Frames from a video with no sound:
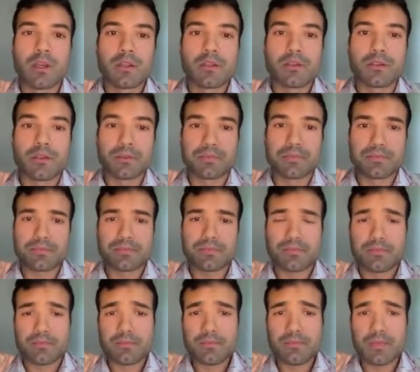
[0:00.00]
So
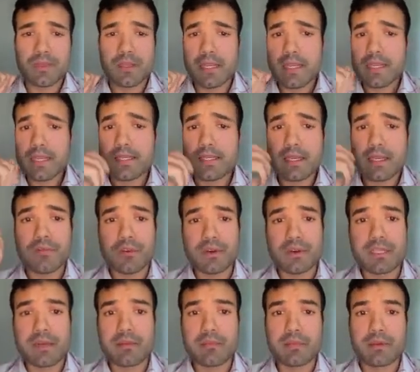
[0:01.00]
let's say, for
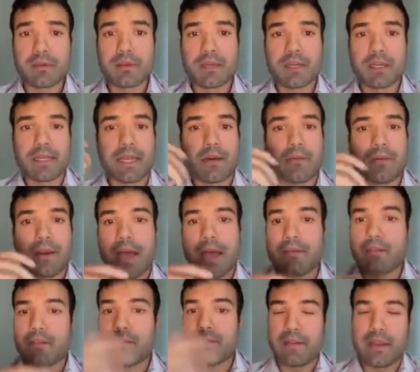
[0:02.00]
example, that we
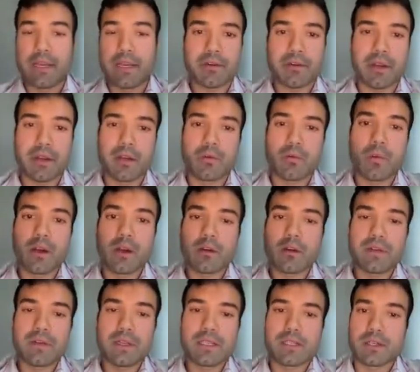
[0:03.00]
have a failure in one
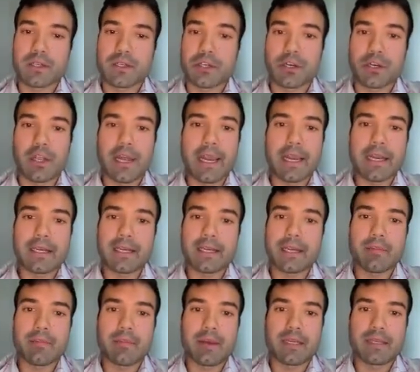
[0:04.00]
of these underlying
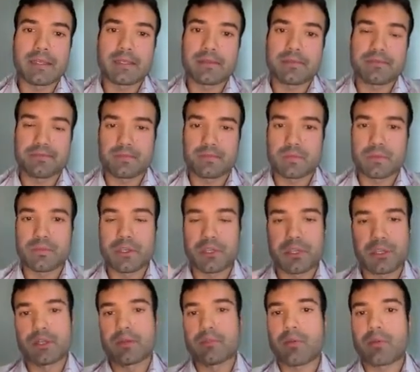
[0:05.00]
database,
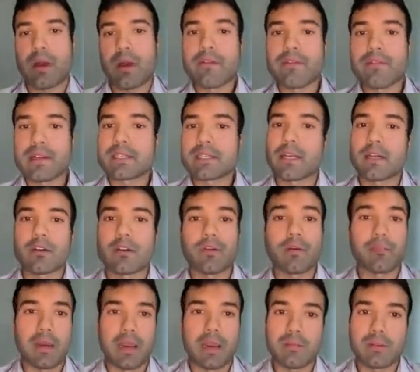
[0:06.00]
which is a private state of a
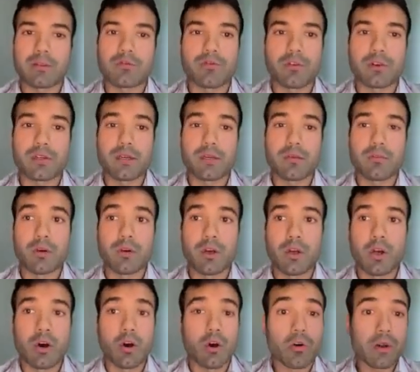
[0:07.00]
payment, for example,
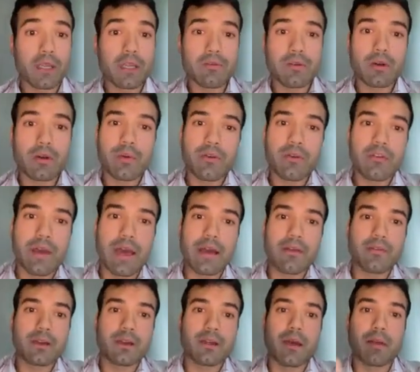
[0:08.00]
or even if we
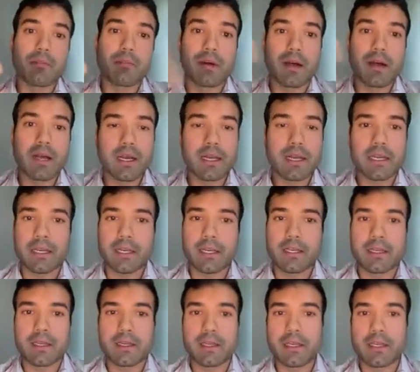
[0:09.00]
have a bug in
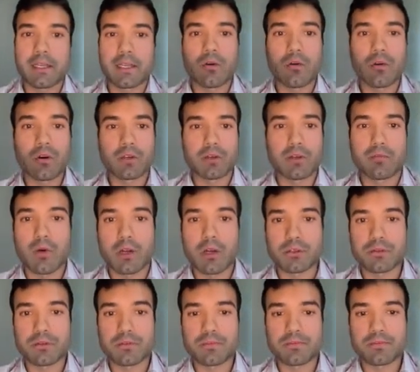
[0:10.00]
the order
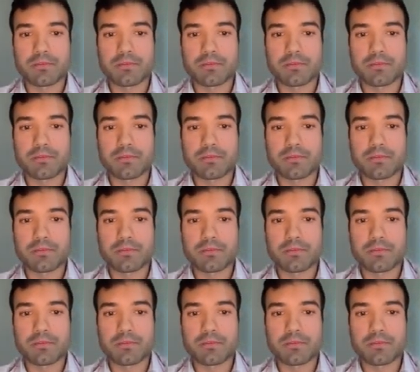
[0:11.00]
module.